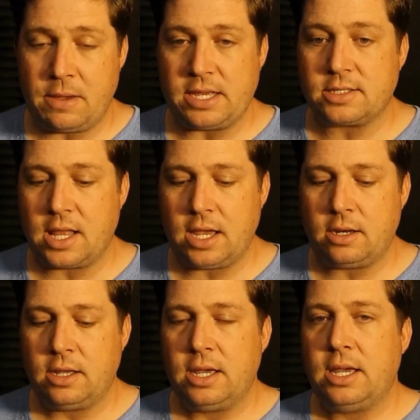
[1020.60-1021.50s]
the
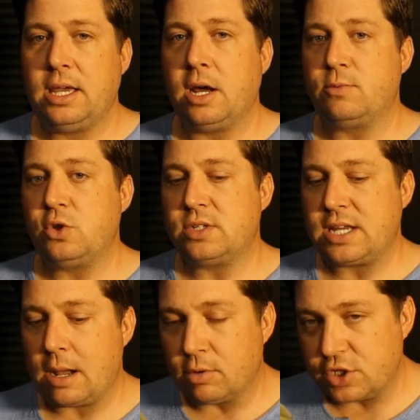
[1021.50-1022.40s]
baseline. It helps you
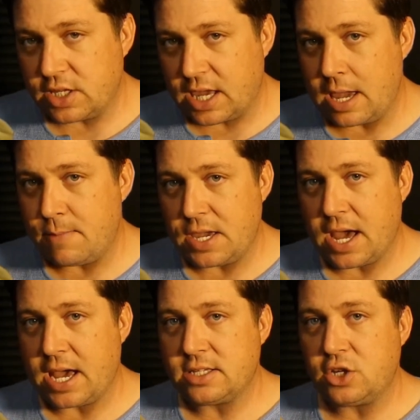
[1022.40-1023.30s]
establish the
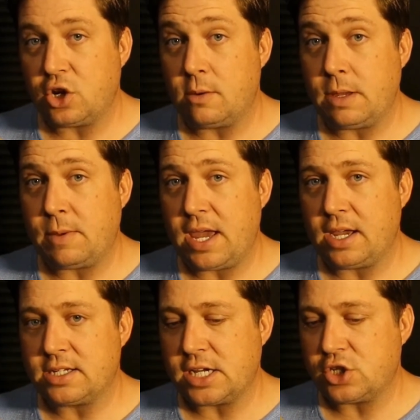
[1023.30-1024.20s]
KPIs that you're going to be
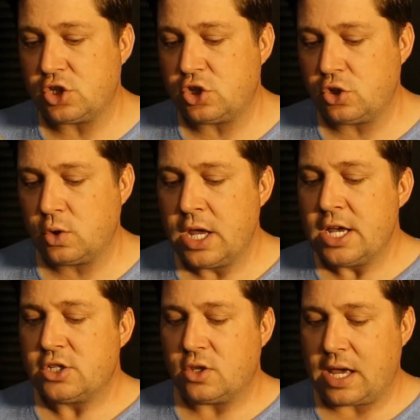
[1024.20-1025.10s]
paying attention to.
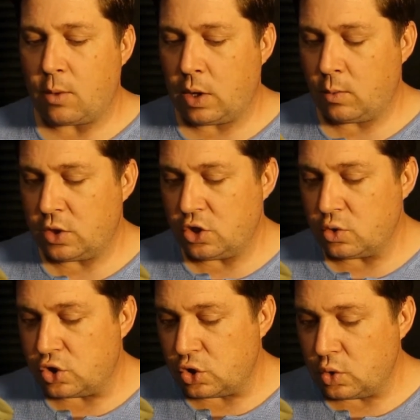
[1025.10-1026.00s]
So that way, when
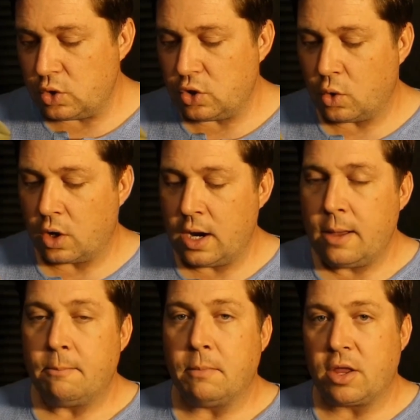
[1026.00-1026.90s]
you do your
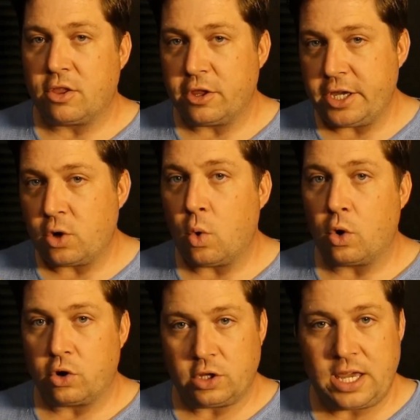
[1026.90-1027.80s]
monthly,
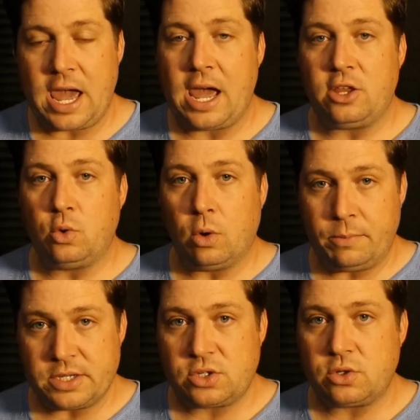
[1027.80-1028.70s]
quarterly, annual
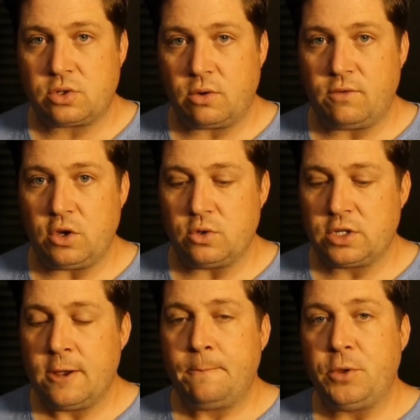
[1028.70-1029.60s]
business
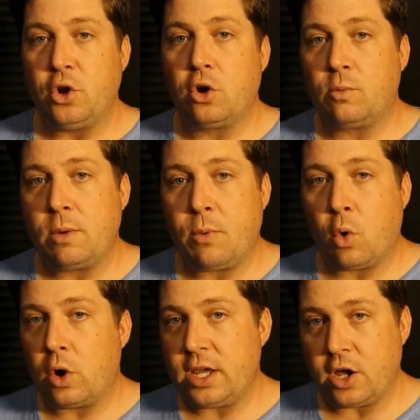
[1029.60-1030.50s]
reviews, you're
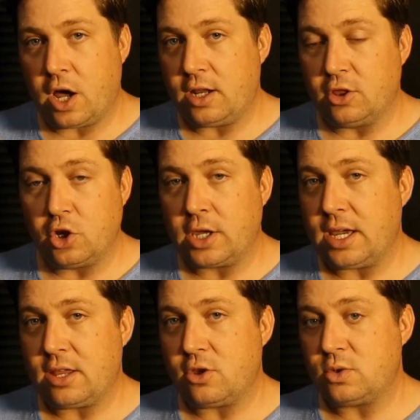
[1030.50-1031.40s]
reporting on and
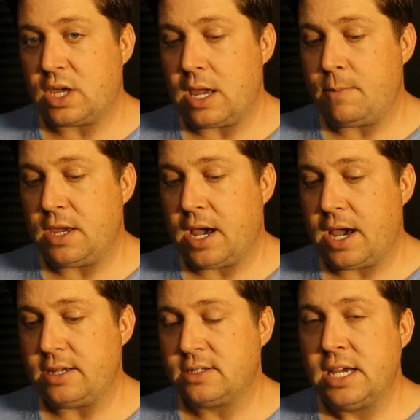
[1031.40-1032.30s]
looking at those
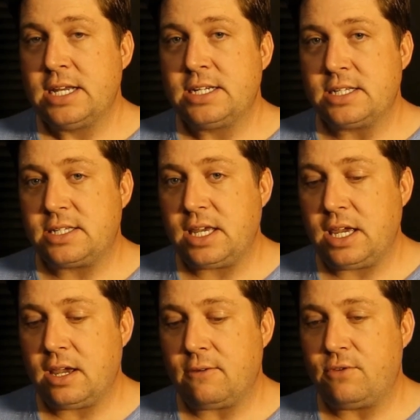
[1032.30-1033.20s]
KPIs to
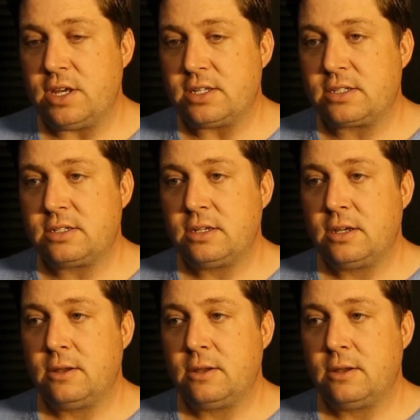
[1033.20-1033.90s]
see if this